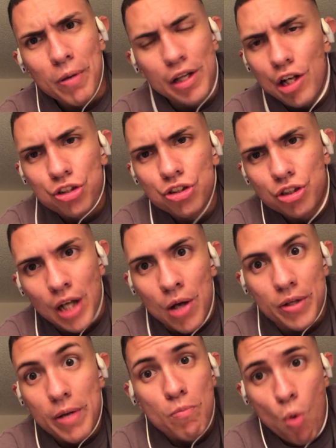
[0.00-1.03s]
but they just
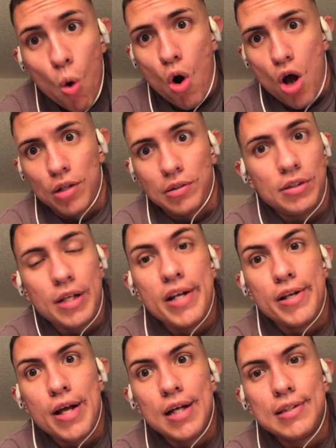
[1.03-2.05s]
sound like morons,
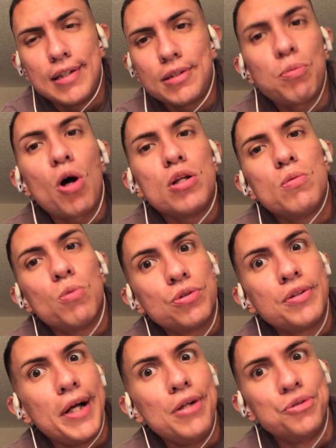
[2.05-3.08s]
and that, that's probably the
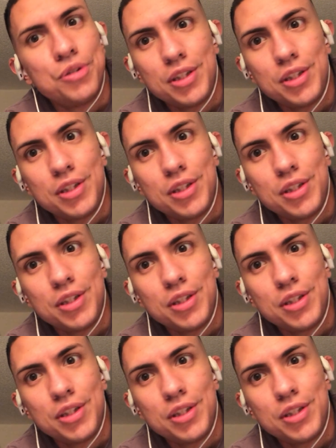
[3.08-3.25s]
most dangerous